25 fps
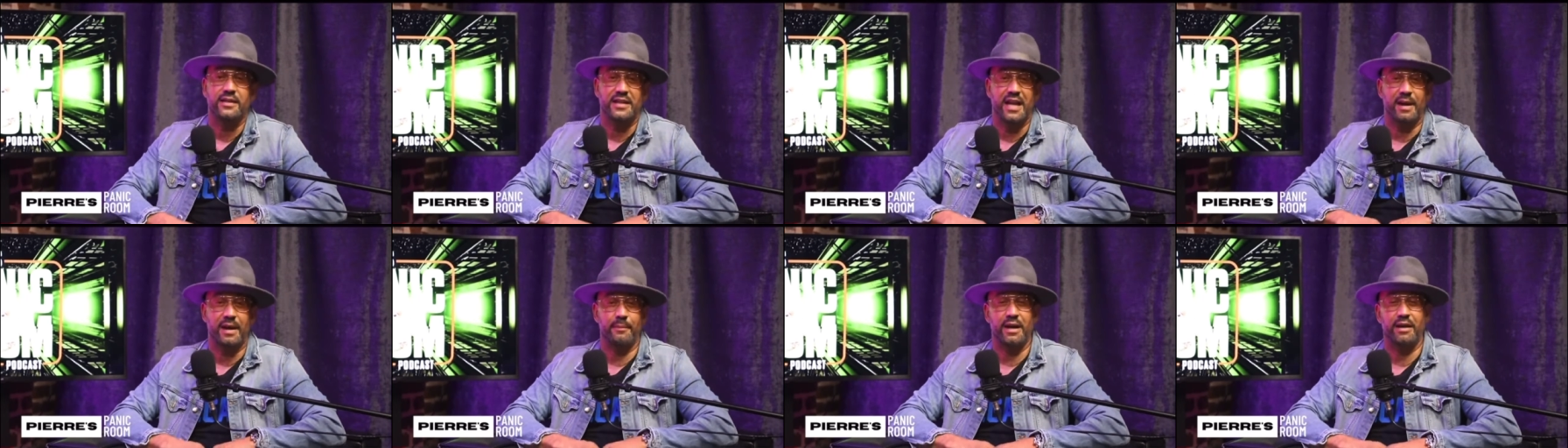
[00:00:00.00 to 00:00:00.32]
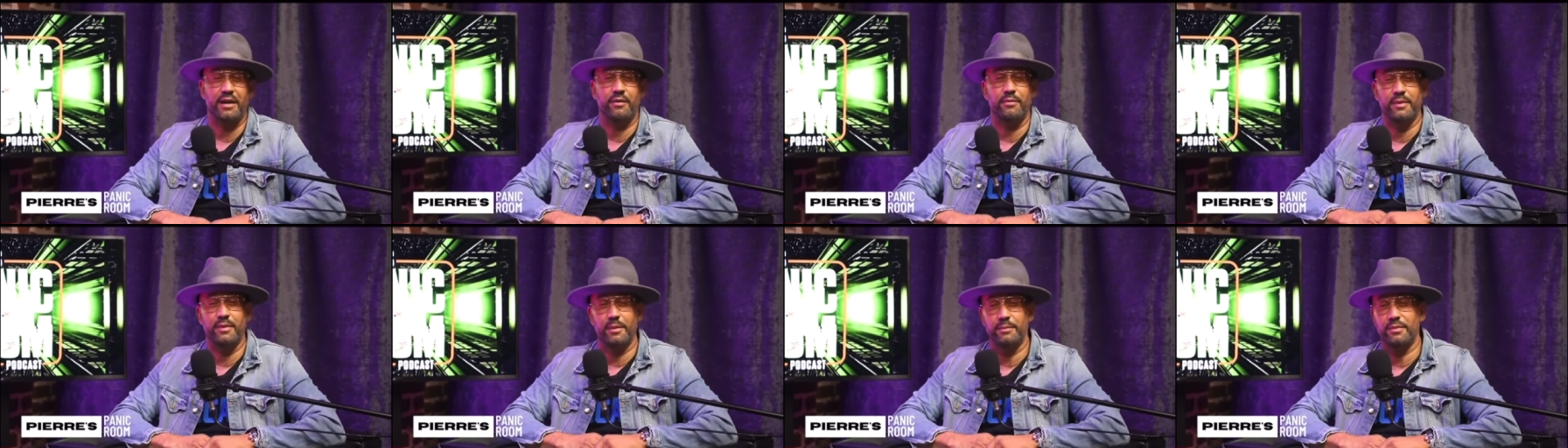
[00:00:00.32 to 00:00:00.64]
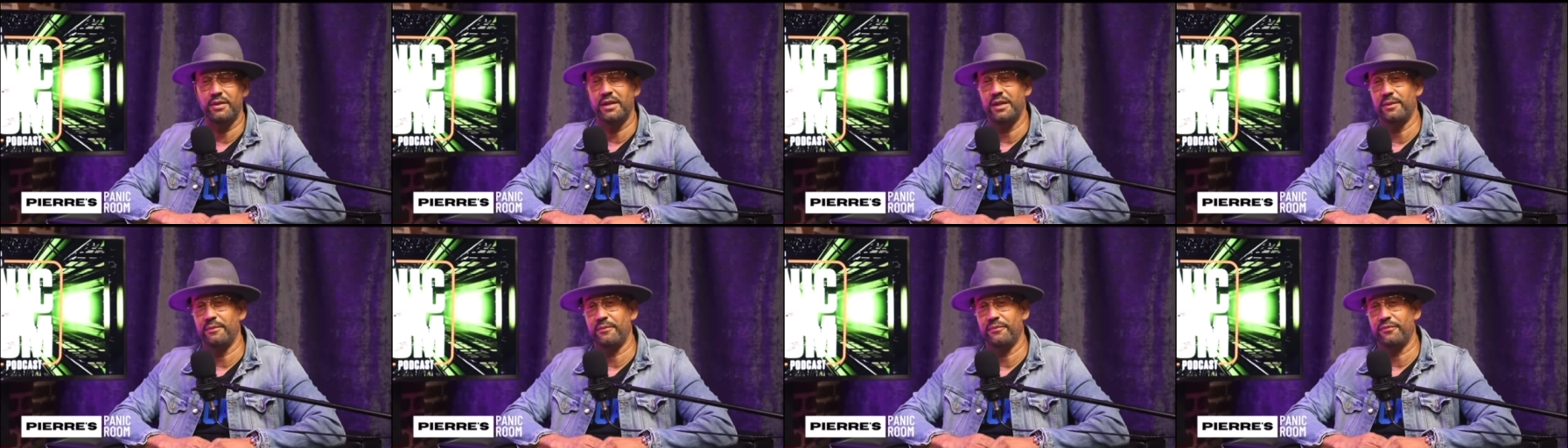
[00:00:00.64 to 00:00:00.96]
Y'all might
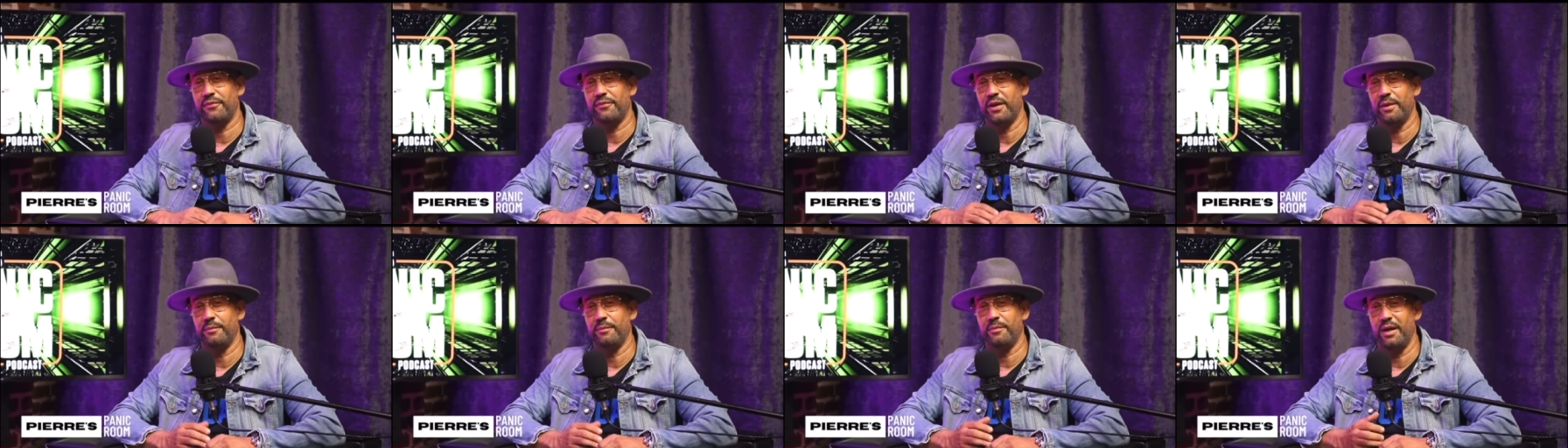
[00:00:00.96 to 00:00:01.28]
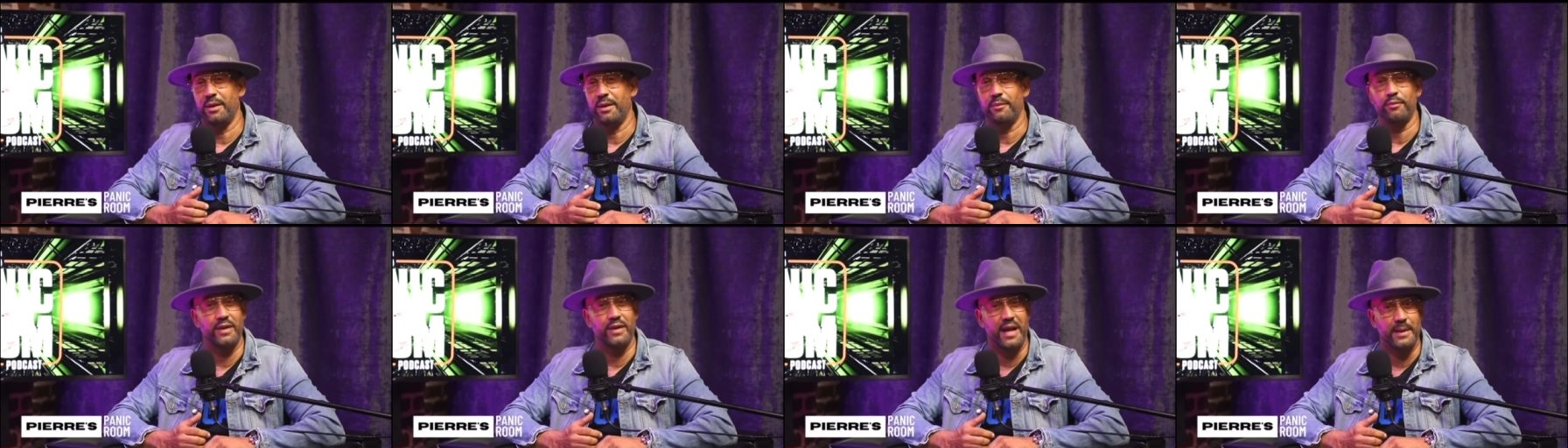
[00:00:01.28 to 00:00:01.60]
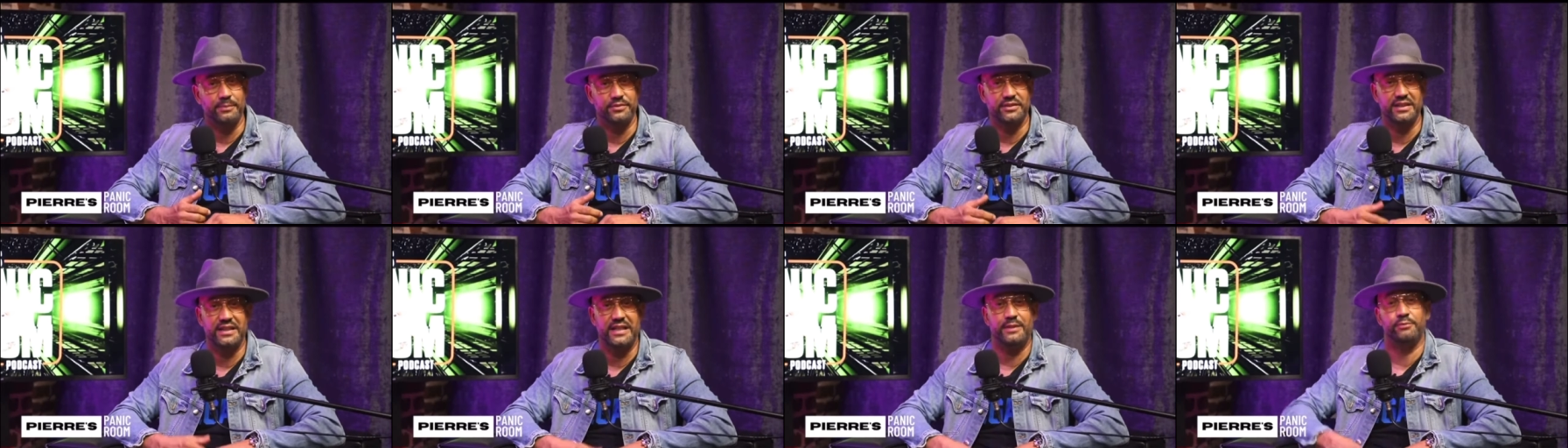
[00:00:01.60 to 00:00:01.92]
remember him from um,
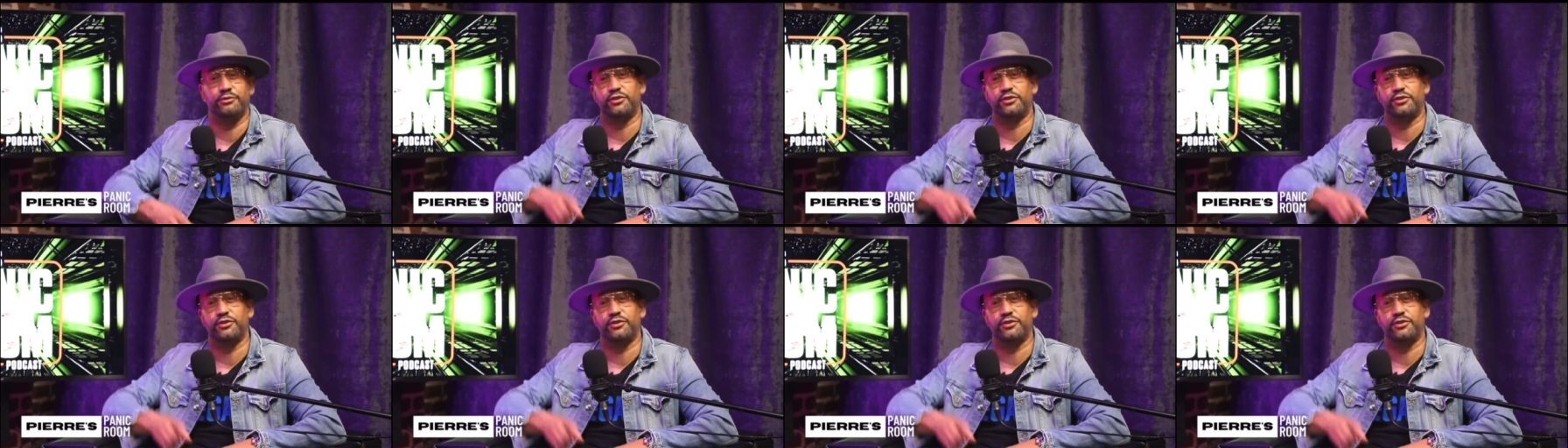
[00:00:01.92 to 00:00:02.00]
Rap City.